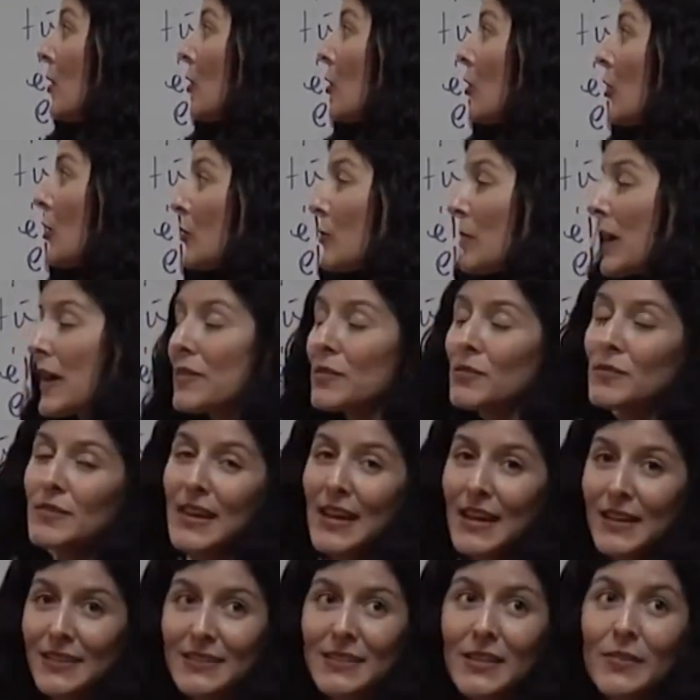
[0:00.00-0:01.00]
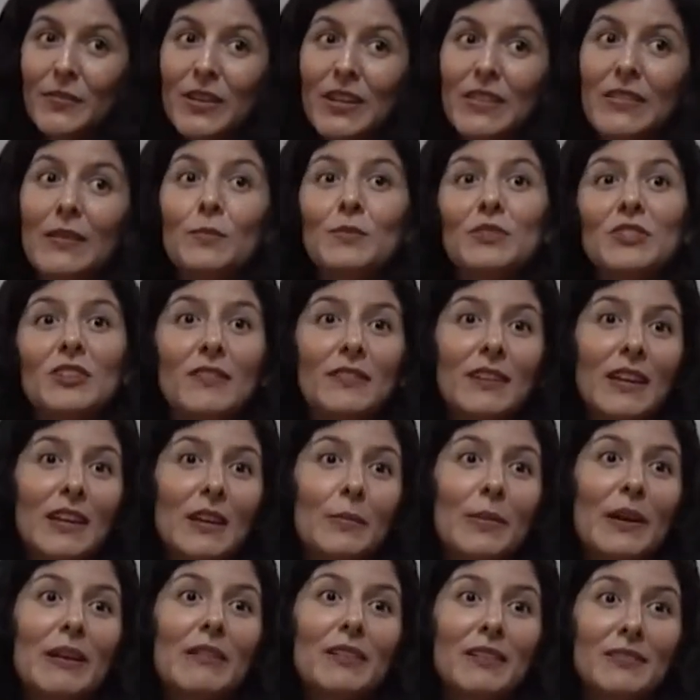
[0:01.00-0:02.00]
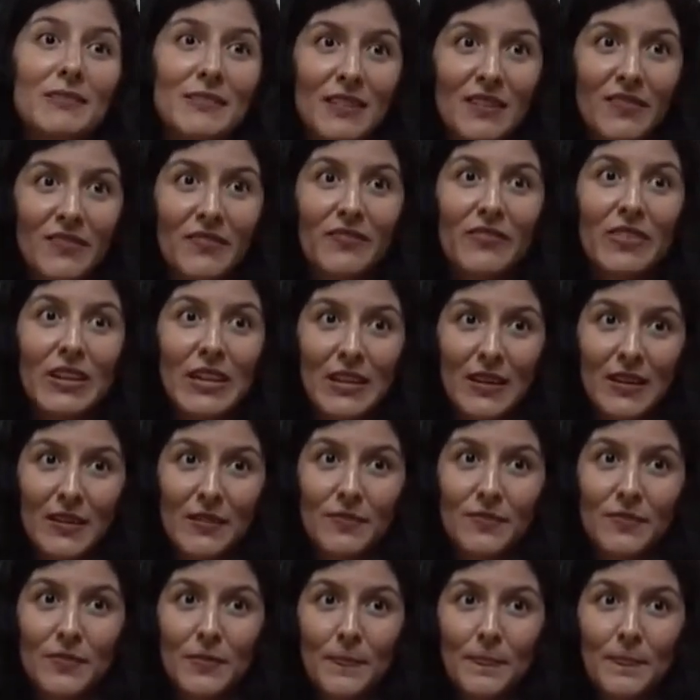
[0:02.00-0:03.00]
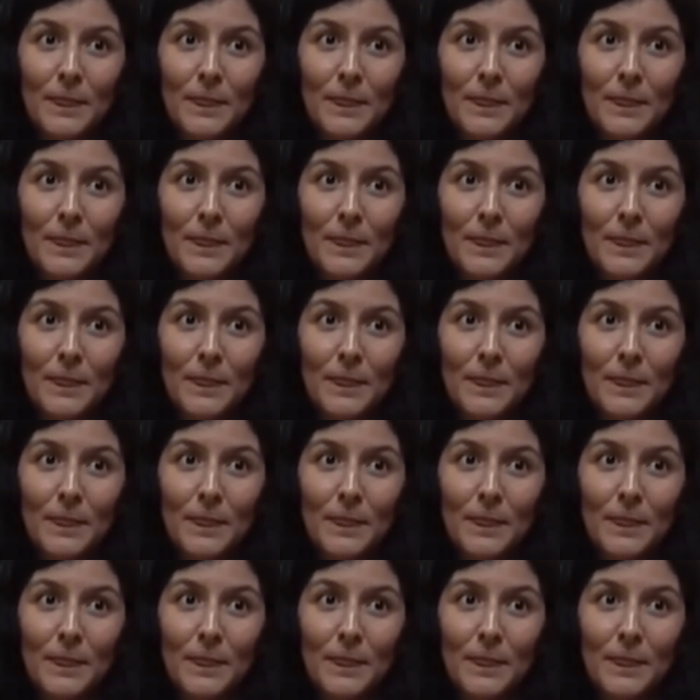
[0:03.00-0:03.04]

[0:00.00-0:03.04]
or whether the activity that we're talking about is an infinitive.